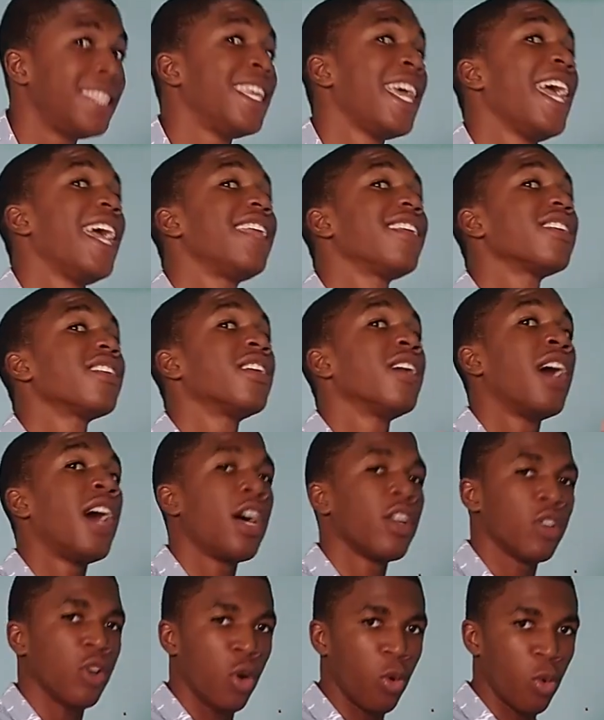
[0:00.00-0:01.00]
Then
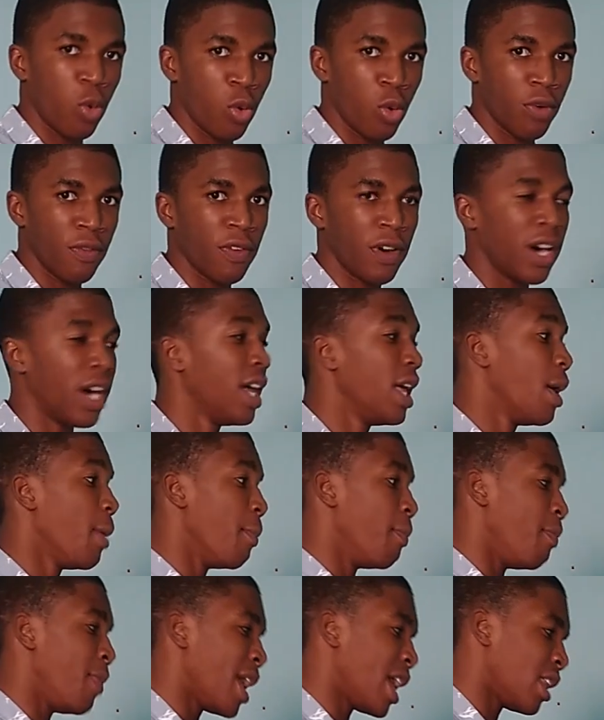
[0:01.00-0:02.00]
God go over,
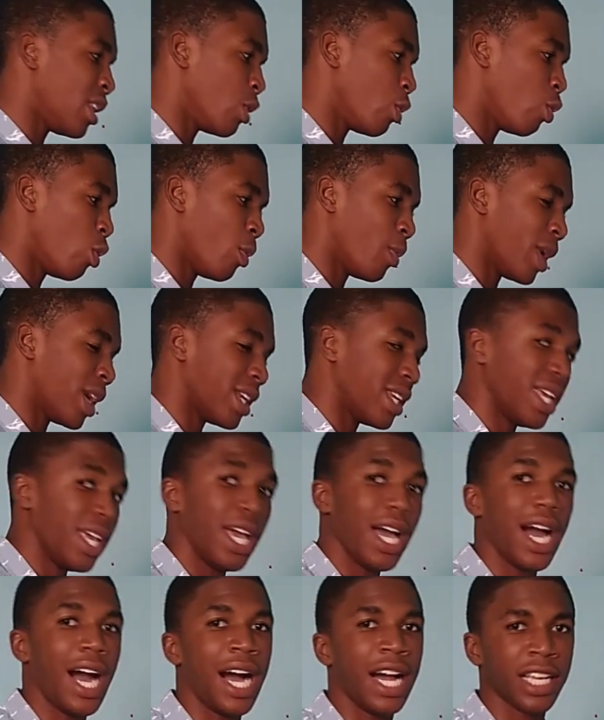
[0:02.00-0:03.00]
make the woman
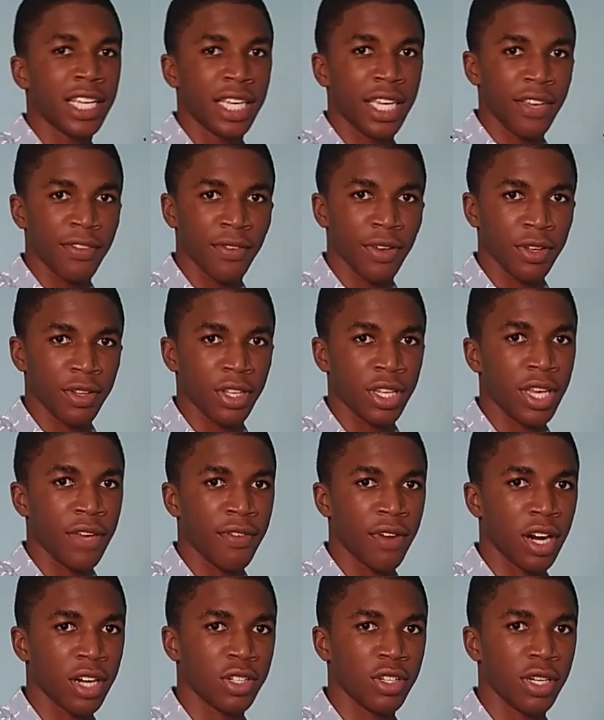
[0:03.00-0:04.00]
and give
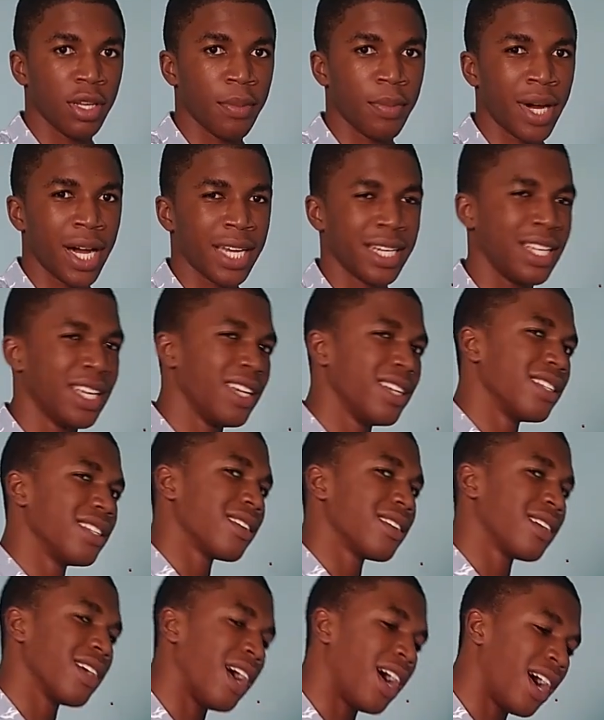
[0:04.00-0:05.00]
her to the man.
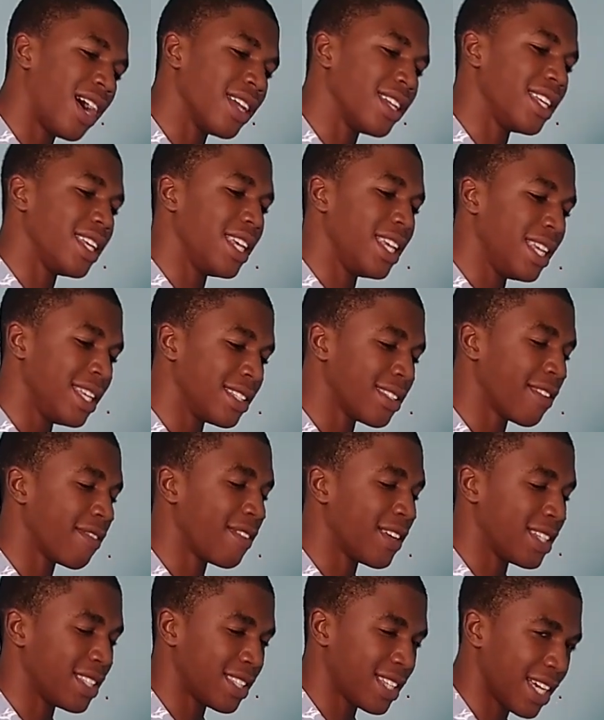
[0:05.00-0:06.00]
God is a
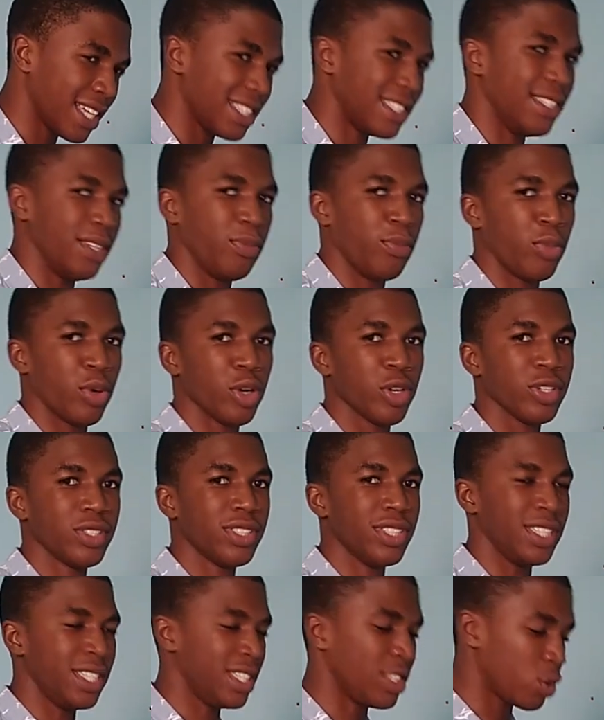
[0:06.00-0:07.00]
fantastic
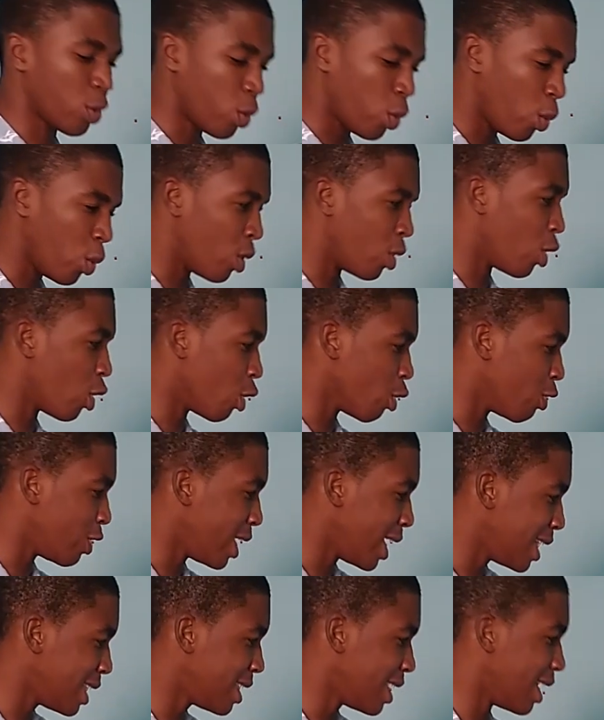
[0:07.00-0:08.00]
person. He's goal
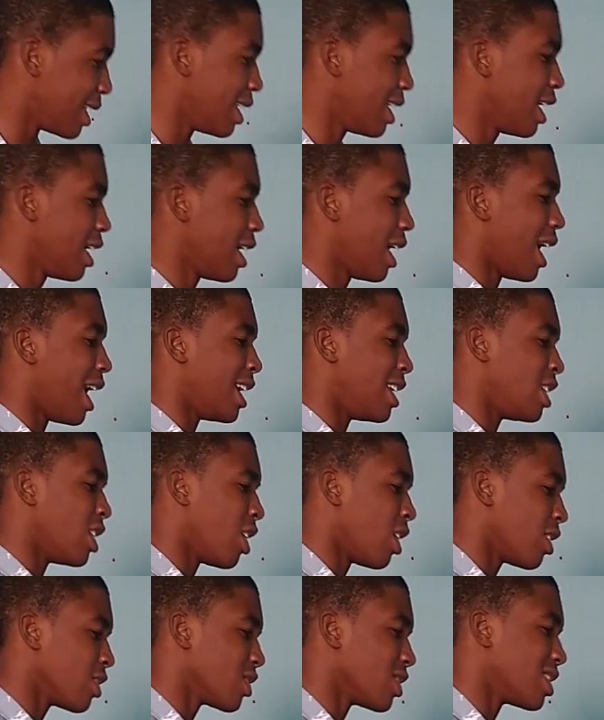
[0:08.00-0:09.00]
oriented and he
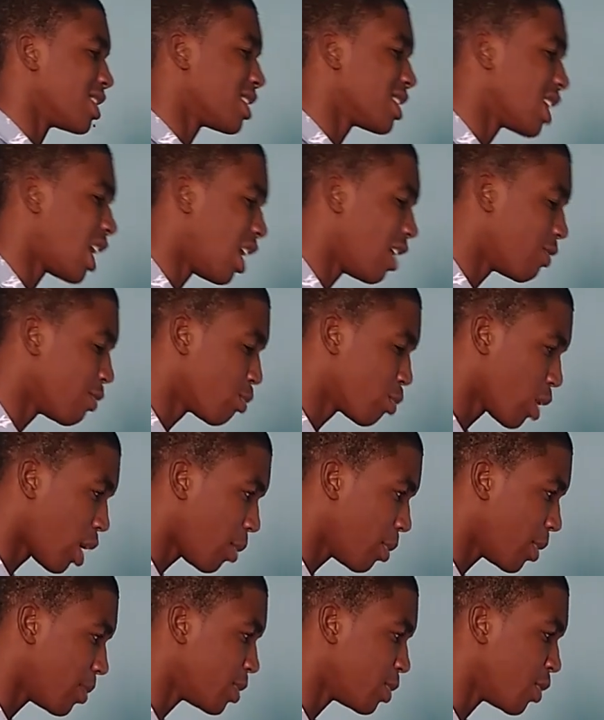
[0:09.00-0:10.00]
also solve
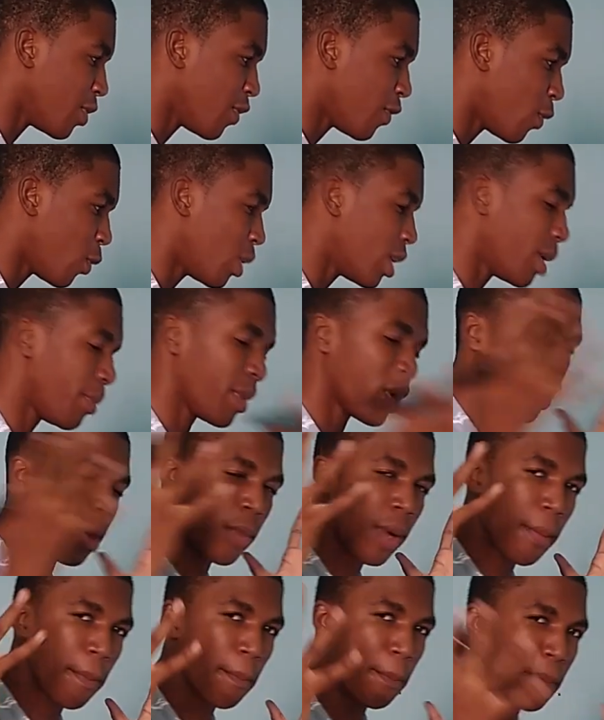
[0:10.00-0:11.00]
problems before they
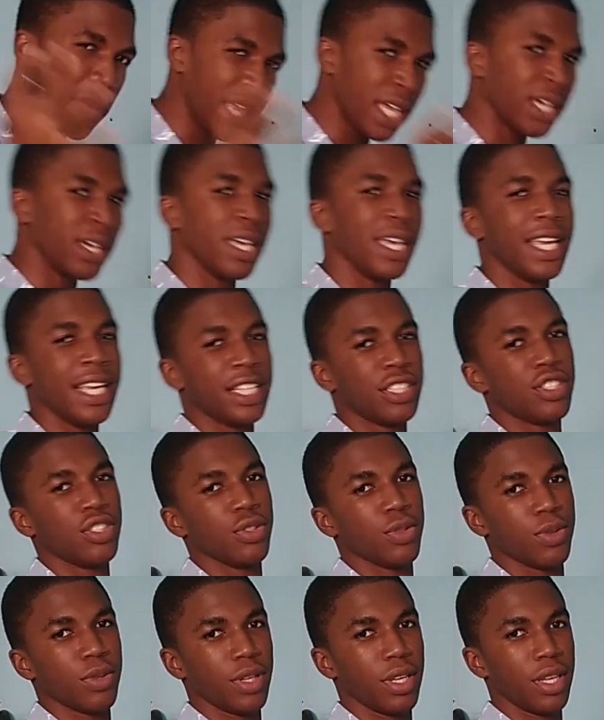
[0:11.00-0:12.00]
become a big issue.